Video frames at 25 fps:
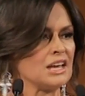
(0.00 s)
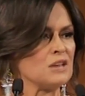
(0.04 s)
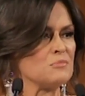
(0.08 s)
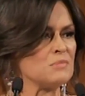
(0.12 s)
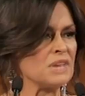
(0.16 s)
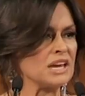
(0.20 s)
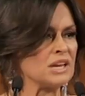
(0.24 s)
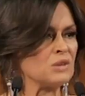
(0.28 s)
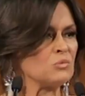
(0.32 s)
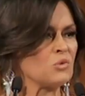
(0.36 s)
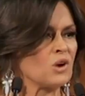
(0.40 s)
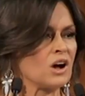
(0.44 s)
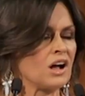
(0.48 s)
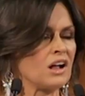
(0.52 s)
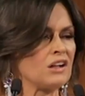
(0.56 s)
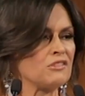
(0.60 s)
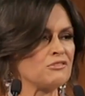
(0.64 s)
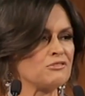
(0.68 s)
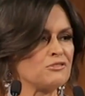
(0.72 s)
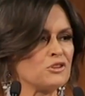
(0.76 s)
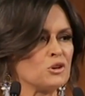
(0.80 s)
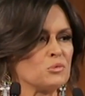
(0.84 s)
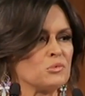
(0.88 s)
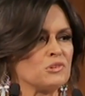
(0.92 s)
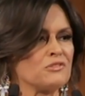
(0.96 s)
Meanwhile,
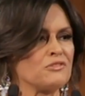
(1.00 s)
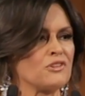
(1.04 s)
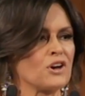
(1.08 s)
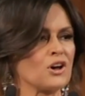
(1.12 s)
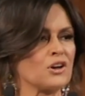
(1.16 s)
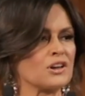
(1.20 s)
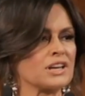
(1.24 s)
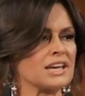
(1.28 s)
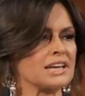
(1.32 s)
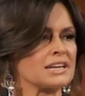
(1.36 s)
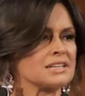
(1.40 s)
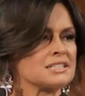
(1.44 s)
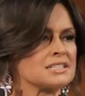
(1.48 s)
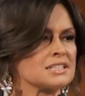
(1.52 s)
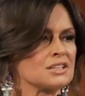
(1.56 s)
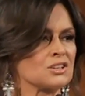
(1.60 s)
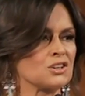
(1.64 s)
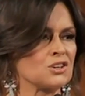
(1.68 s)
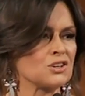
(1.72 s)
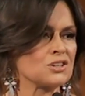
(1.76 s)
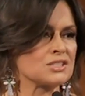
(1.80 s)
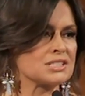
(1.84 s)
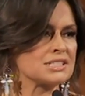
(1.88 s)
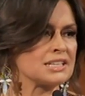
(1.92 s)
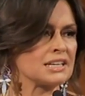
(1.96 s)
former Vogue editor
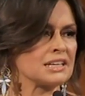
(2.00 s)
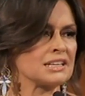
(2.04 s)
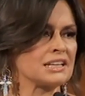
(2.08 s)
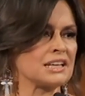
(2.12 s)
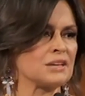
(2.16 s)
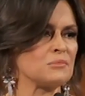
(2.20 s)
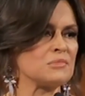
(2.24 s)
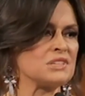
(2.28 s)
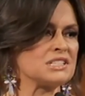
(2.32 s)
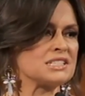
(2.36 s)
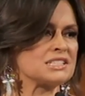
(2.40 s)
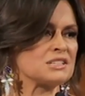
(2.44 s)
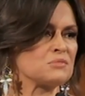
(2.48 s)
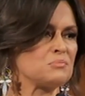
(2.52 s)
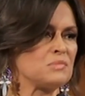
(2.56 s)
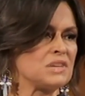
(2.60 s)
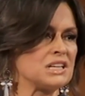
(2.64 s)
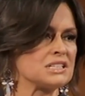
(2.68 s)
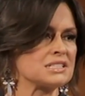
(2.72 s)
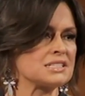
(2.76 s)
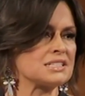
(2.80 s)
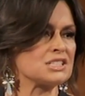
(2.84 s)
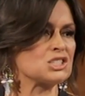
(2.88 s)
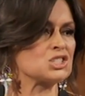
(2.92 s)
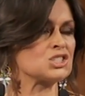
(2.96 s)
Kirsty Clements
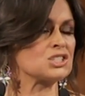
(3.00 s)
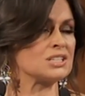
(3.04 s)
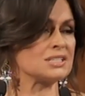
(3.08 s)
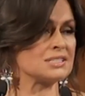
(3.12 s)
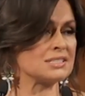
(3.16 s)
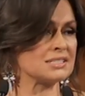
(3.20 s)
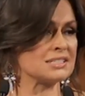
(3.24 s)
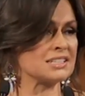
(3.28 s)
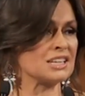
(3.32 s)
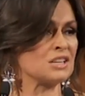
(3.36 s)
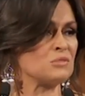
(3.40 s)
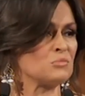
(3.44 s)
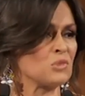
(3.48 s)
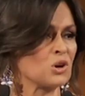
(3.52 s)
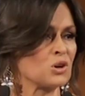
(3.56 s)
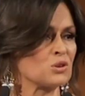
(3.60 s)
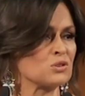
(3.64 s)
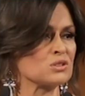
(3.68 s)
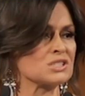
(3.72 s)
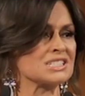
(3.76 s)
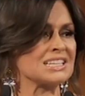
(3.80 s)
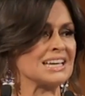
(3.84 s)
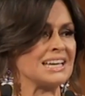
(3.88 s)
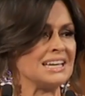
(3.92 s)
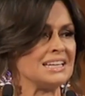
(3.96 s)
admits that she's seen
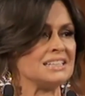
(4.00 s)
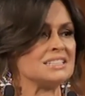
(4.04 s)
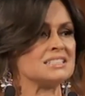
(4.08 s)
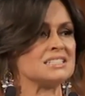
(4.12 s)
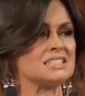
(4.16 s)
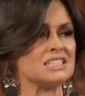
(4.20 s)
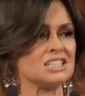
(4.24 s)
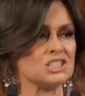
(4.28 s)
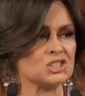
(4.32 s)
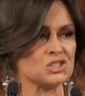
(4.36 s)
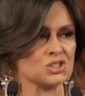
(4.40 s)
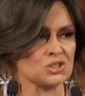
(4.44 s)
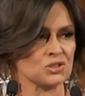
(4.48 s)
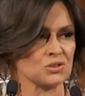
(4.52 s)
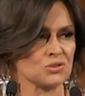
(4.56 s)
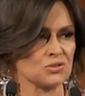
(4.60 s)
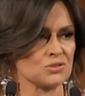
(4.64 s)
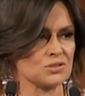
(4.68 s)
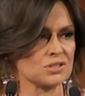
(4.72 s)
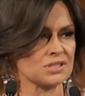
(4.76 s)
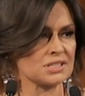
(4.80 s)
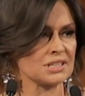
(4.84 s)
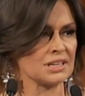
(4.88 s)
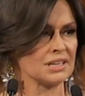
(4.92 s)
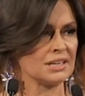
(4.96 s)
models eat
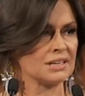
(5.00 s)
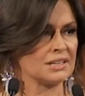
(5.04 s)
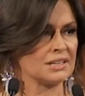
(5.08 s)
tissues